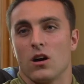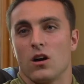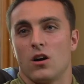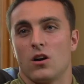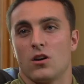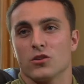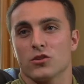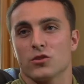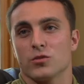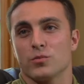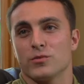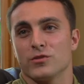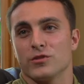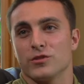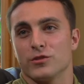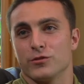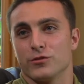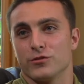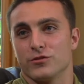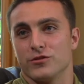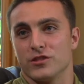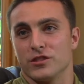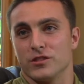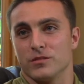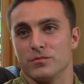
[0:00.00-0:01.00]

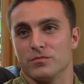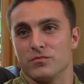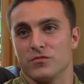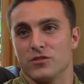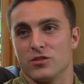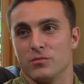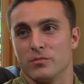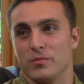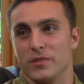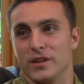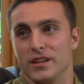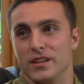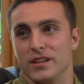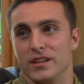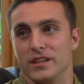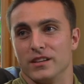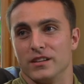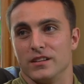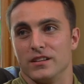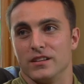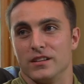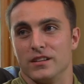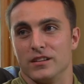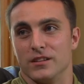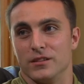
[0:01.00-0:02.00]
Entrepreneurship to
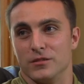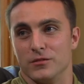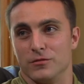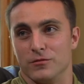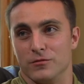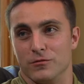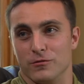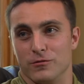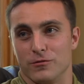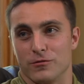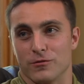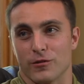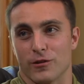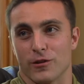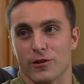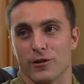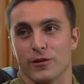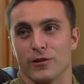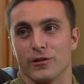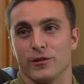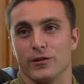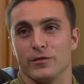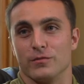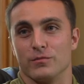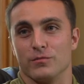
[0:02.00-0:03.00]
me is
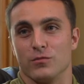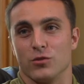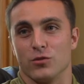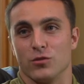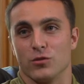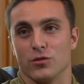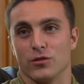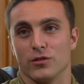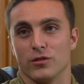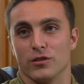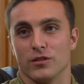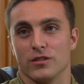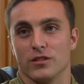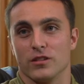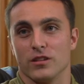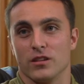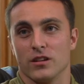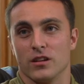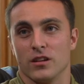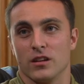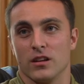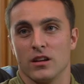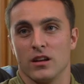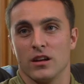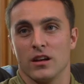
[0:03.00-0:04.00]
very important
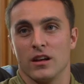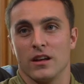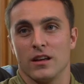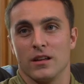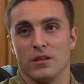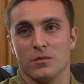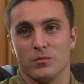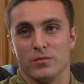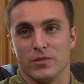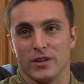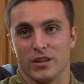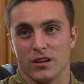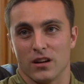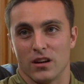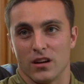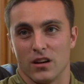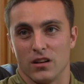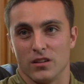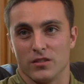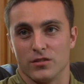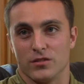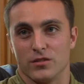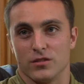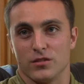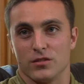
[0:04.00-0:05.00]

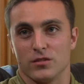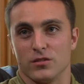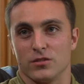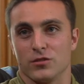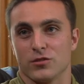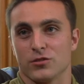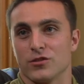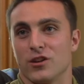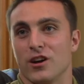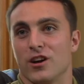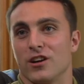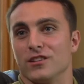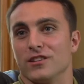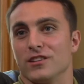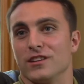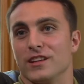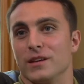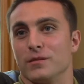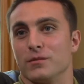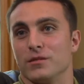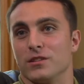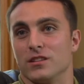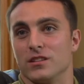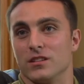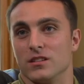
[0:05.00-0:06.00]
because you're not
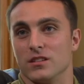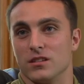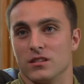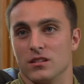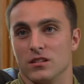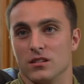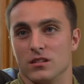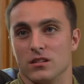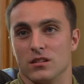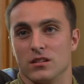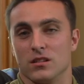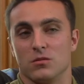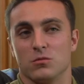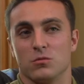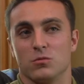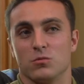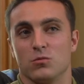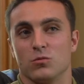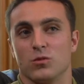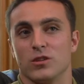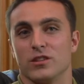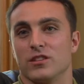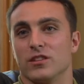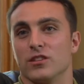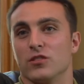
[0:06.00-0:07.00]
limited. You know,
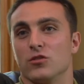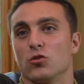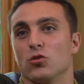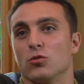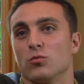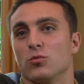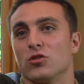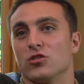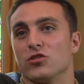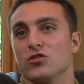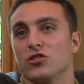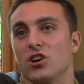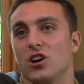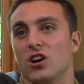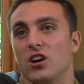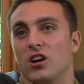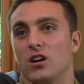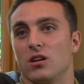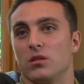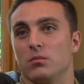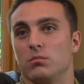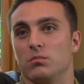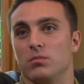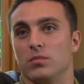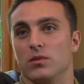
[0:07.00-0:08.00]
with a normal
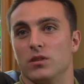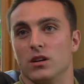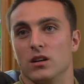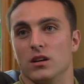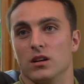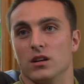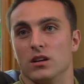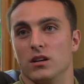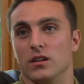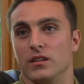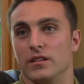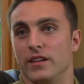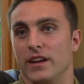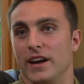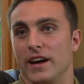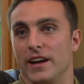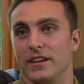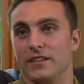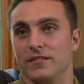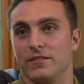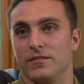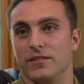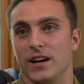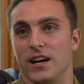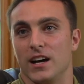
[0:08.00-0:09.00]
job,
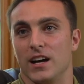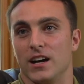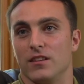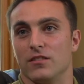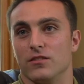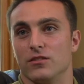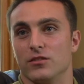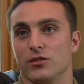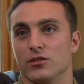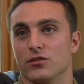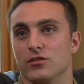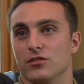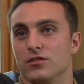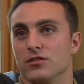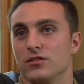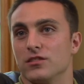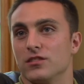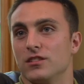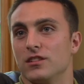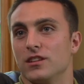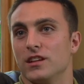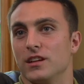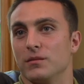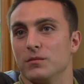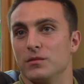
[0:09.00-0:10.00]
9 to 5, you're just
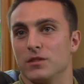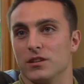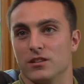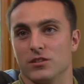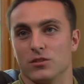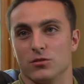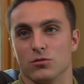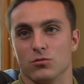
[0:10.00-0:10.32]
limited.